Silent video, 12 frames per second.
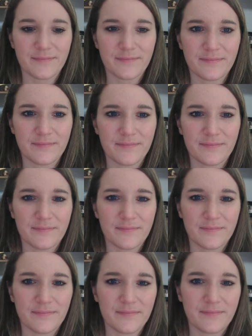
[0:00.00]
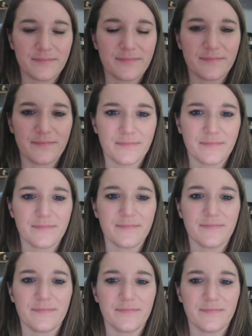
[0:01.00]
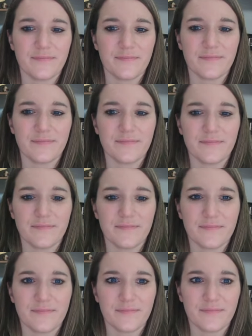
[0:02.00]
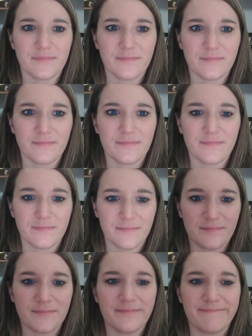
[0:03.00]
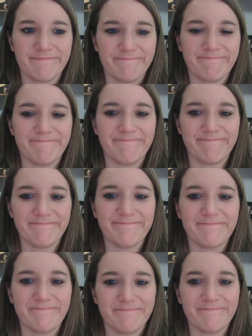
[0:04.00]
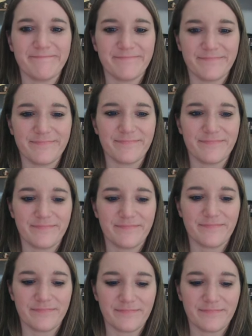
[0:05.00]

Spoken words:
(silent)